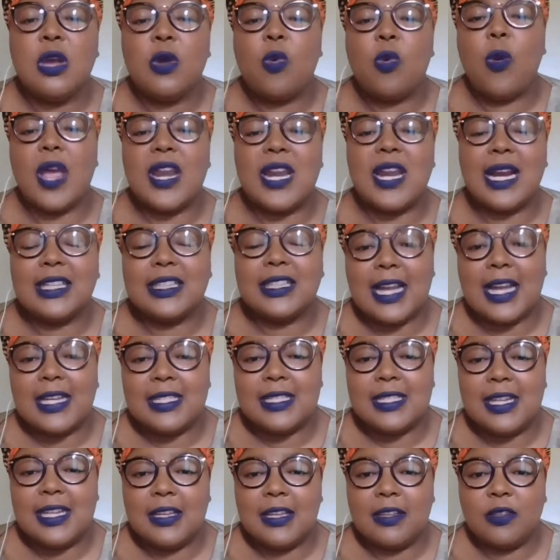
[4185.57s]

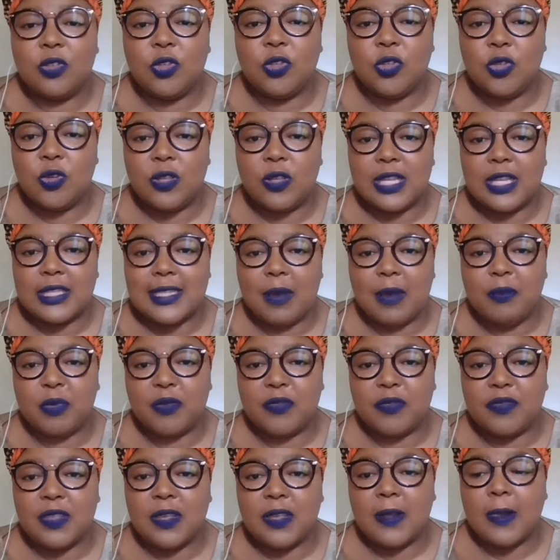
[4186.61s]
you know, that type of
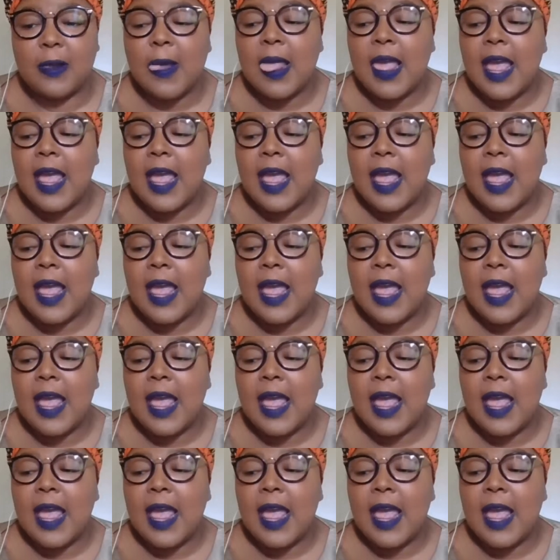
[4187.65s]
thing.